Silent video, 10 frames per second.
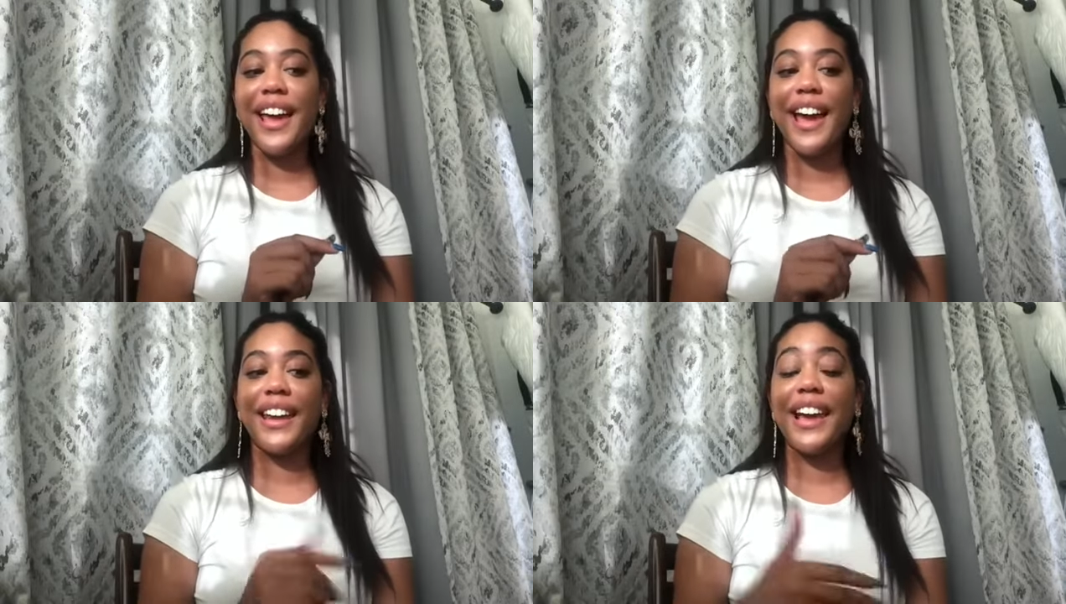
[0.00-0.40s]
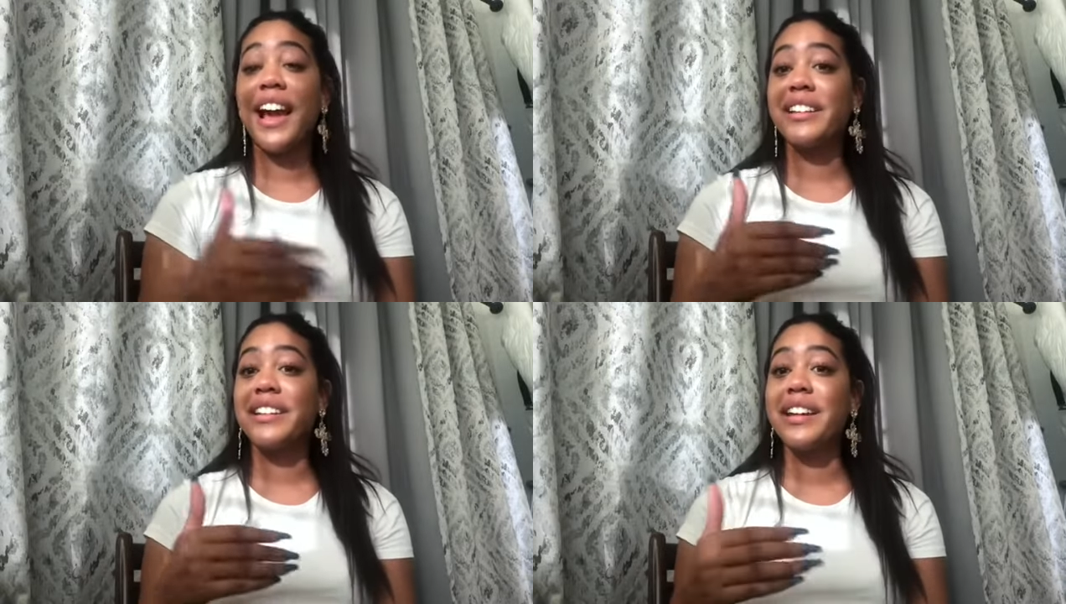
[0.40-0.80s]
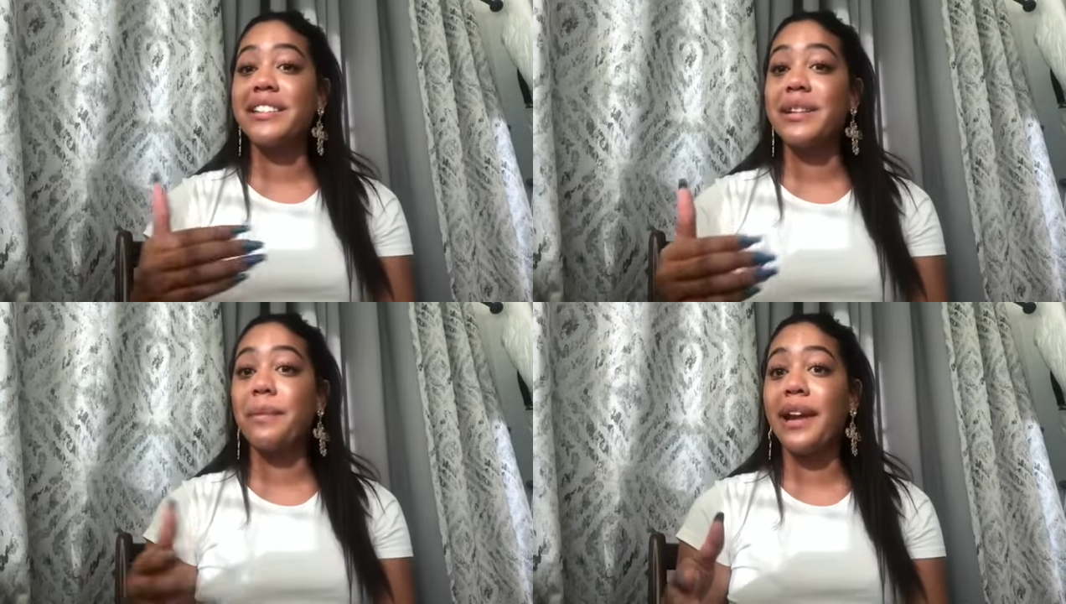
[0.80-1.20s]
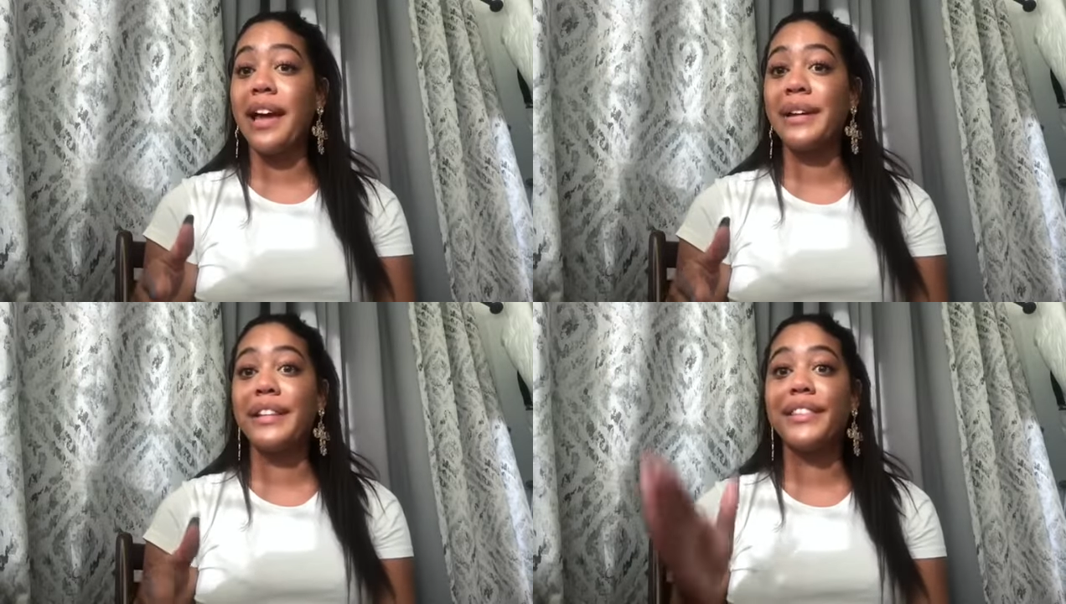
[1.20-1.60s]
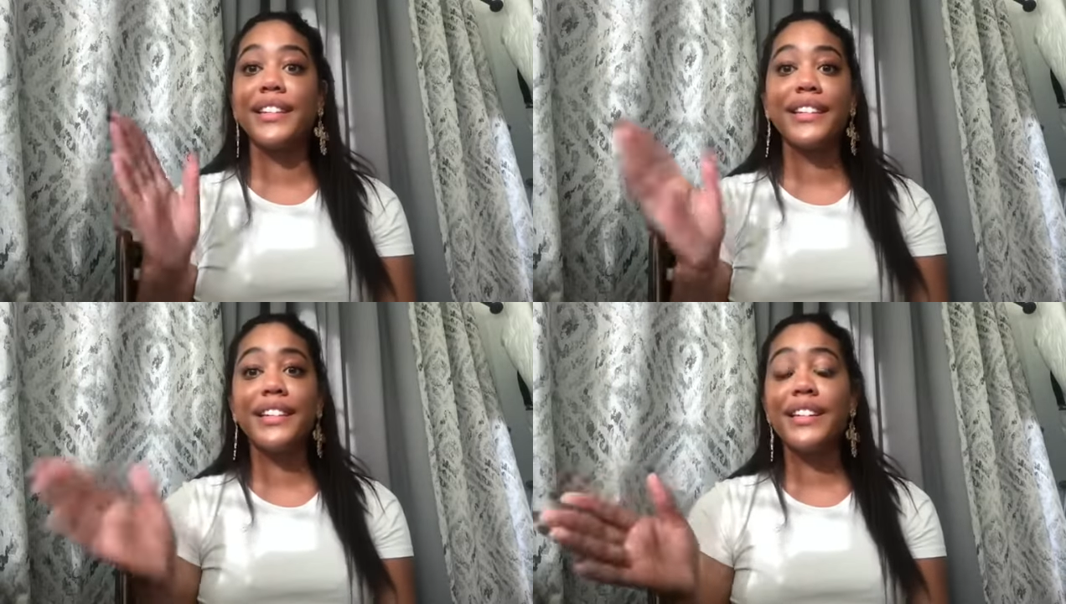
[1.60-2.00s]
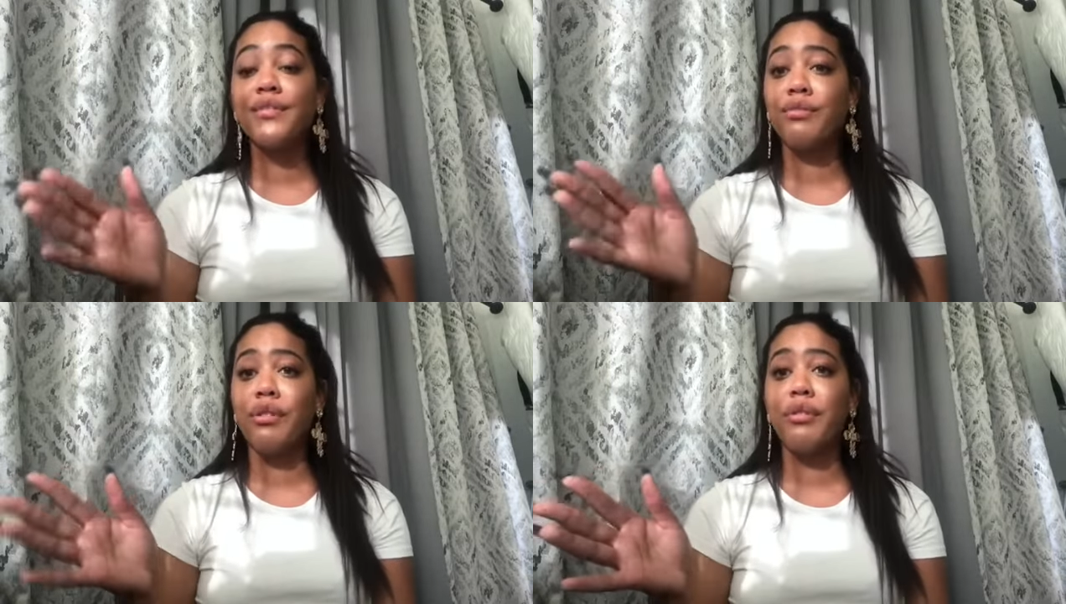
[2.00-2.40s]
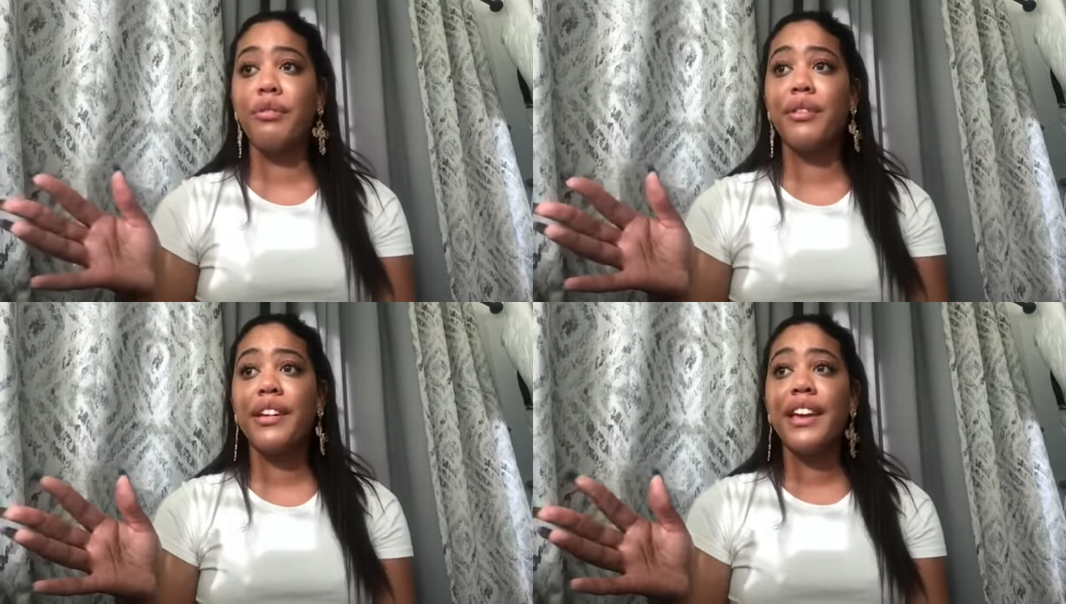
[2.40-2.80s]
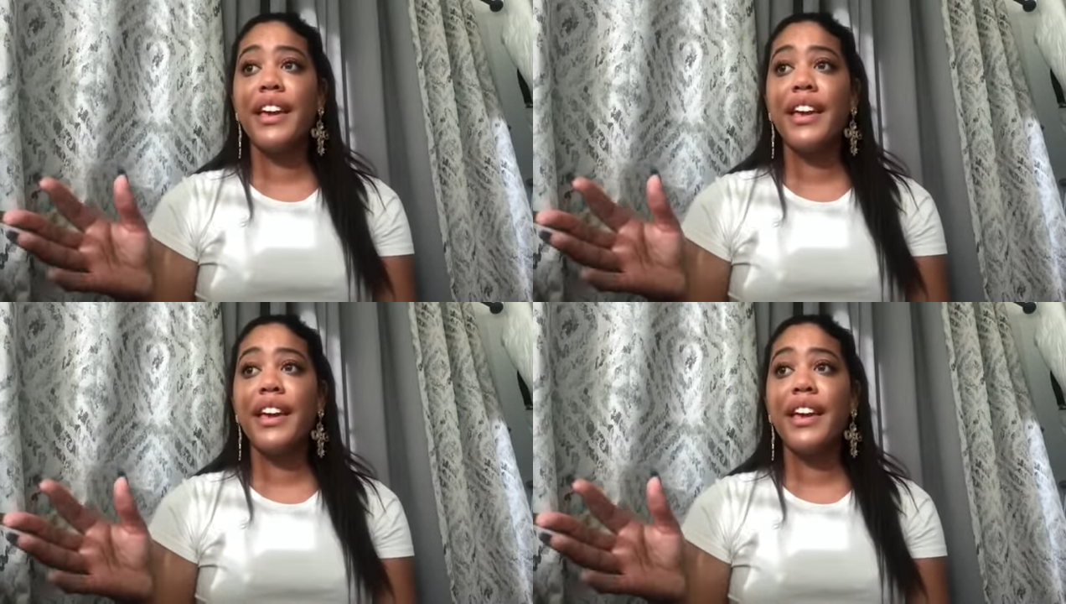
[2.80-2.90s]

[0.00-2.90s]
and I actually ended up landing the lead role